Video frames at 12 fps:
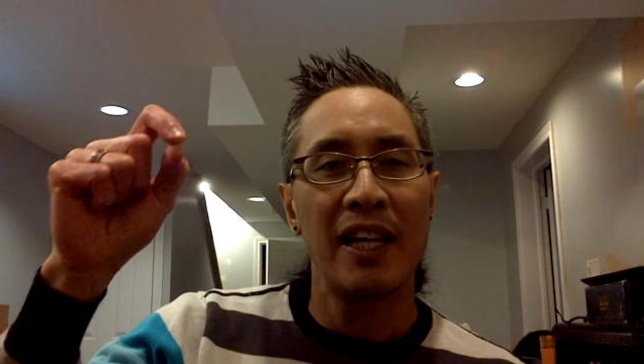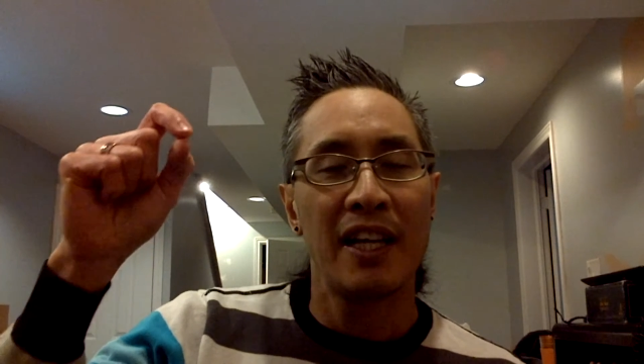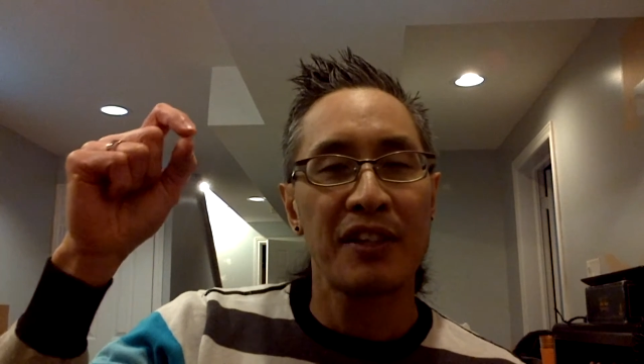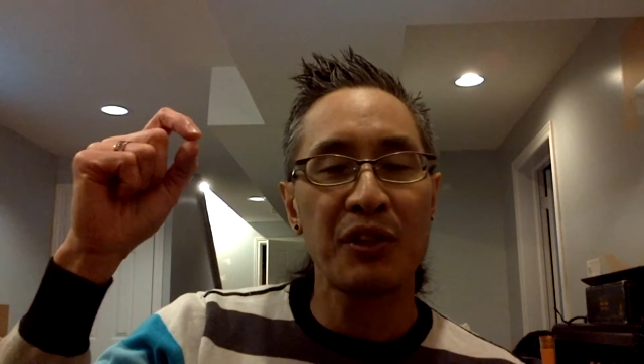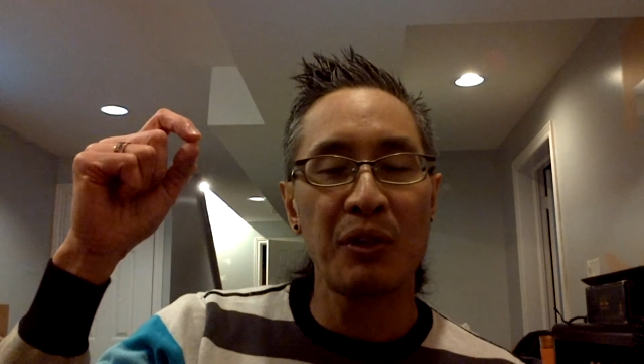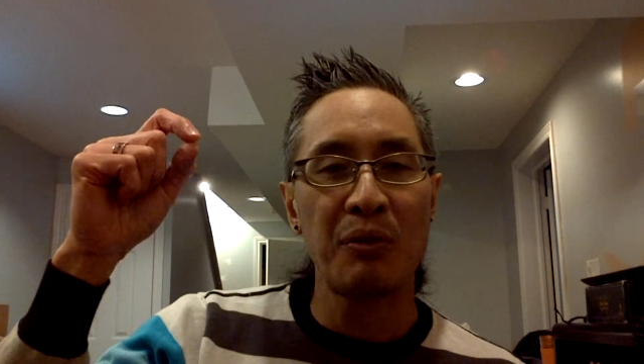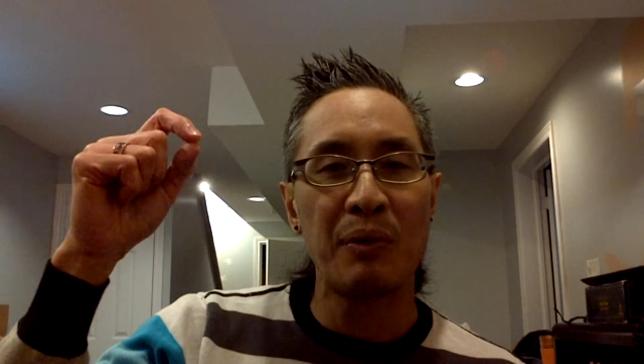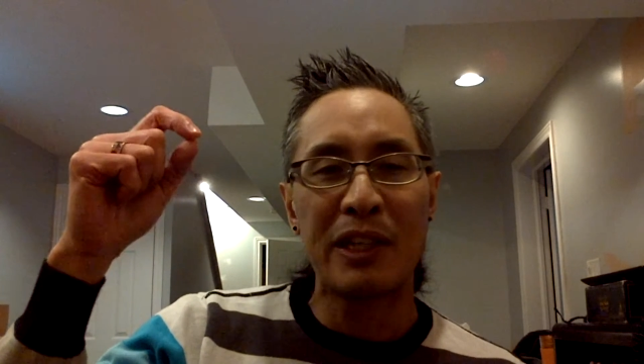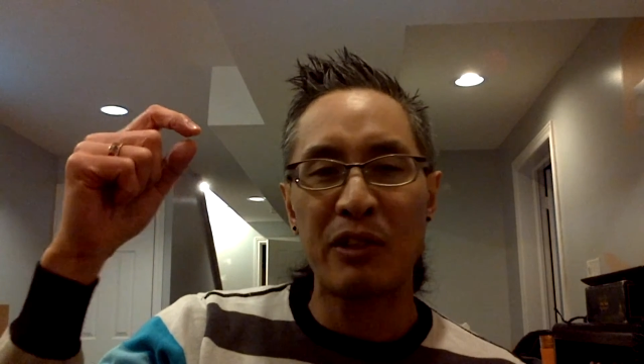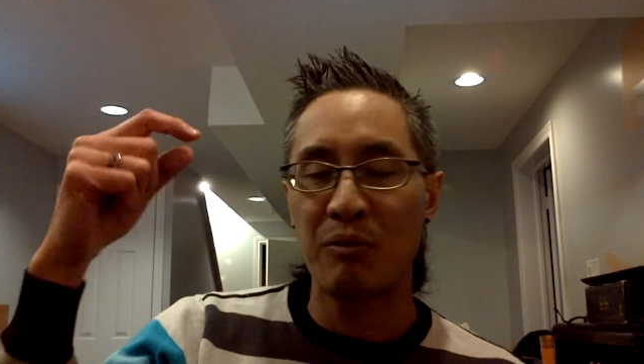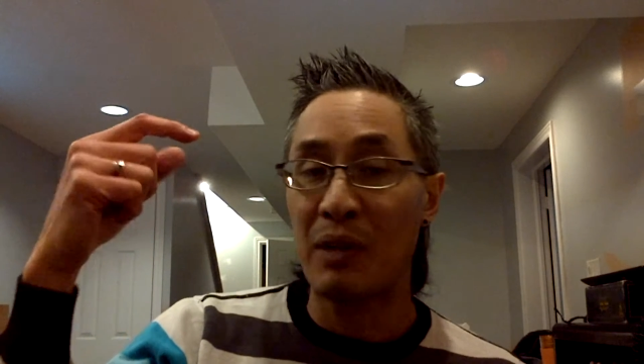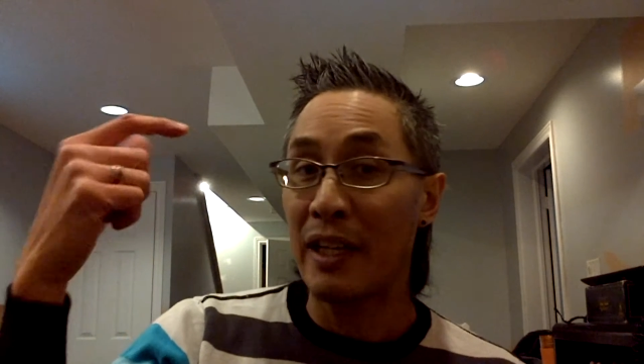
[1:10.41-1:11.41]
So when
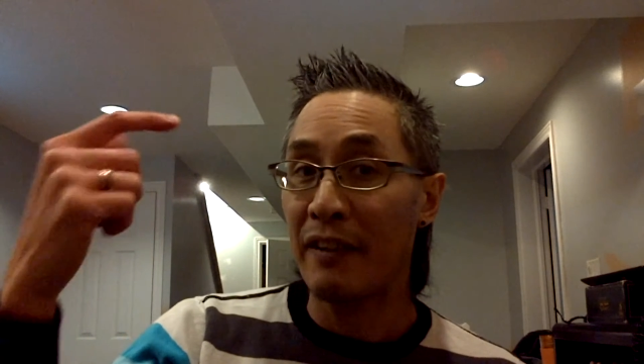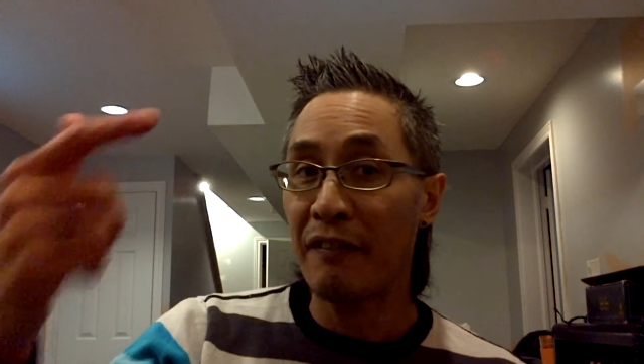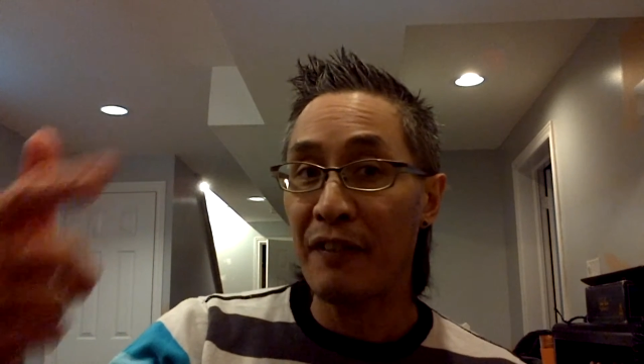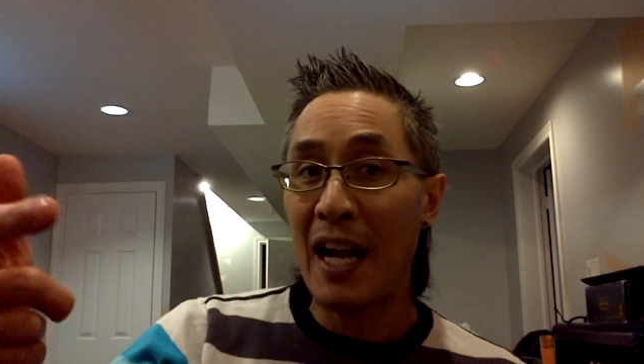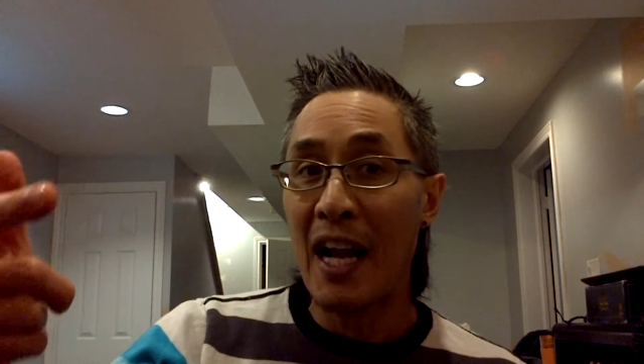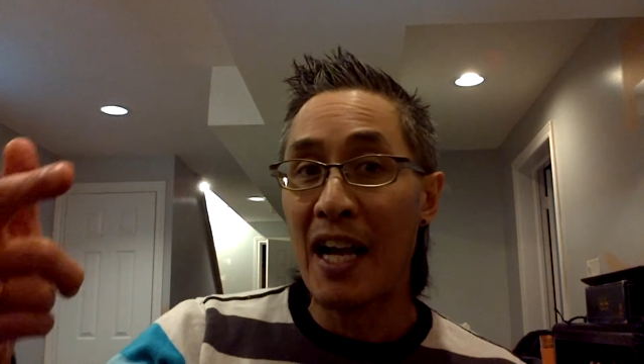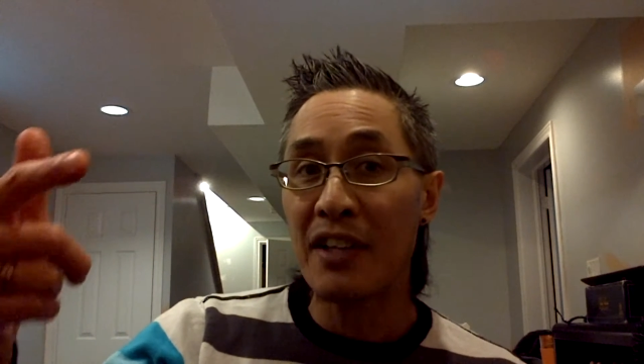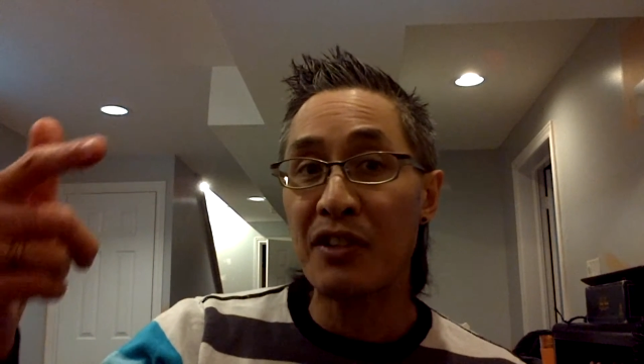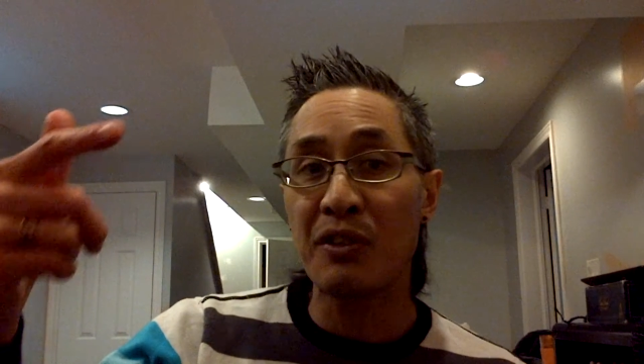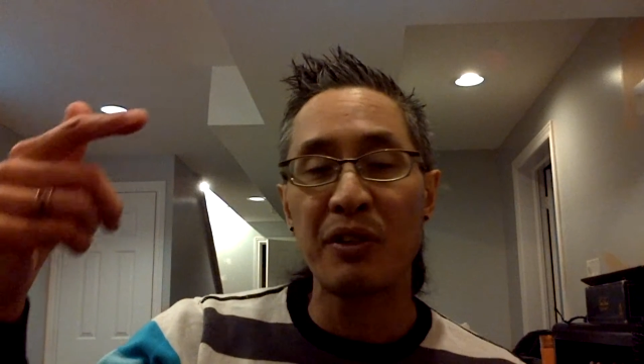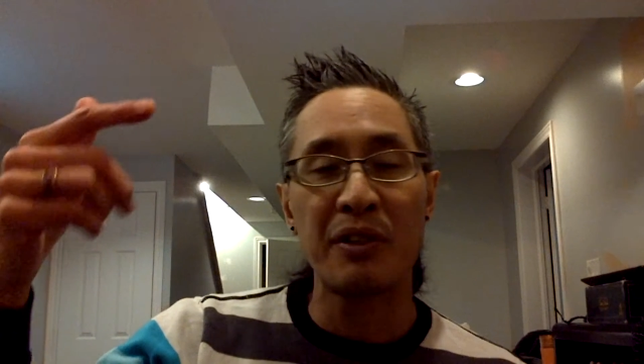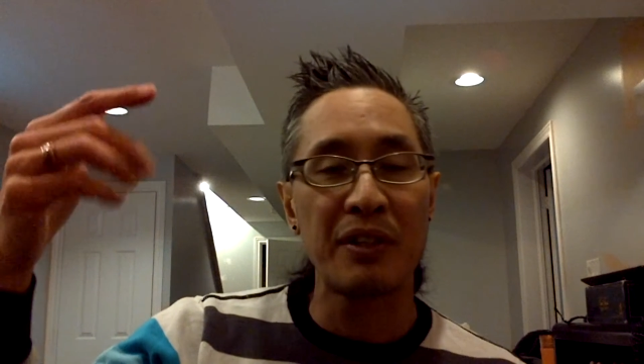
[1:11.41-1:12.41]
you're running fast
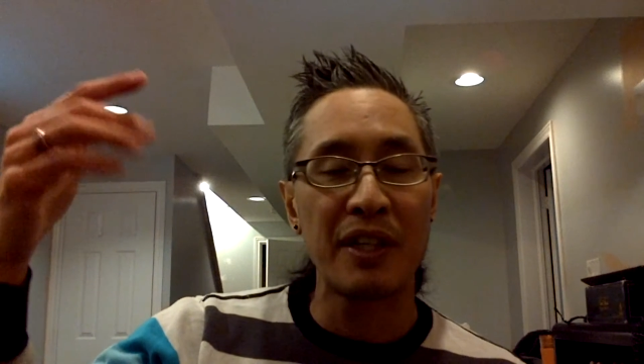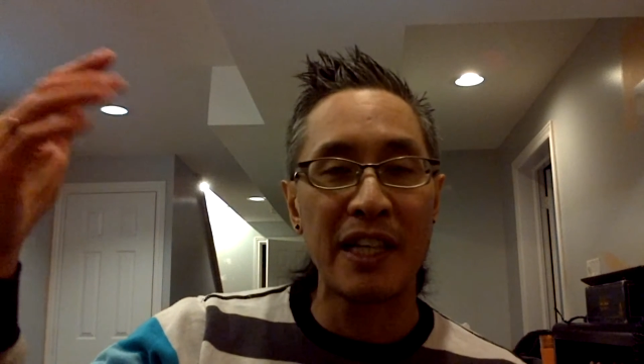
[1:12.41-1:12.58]
or you're